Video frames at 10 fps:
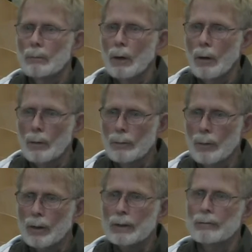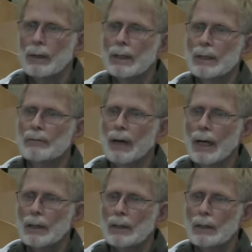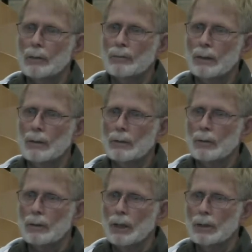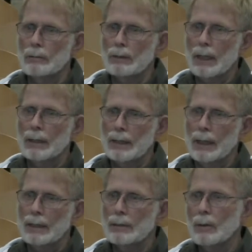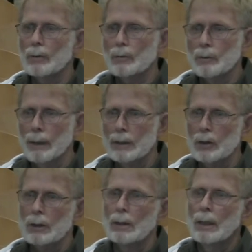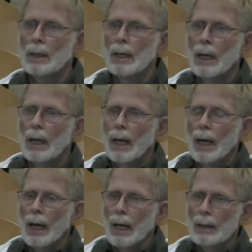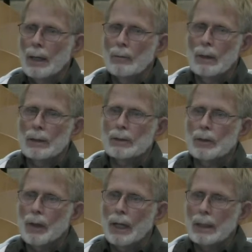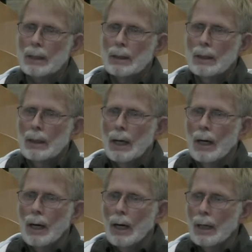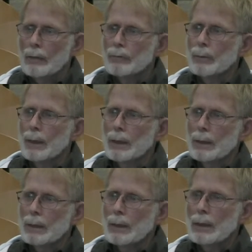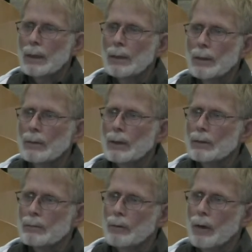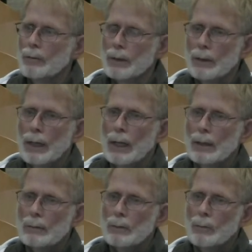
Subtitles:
on the board of EVAC, the Electric Vehicle Association of Atlantic Canada, which was mentioned, and I wanted to thank everybody that's involved here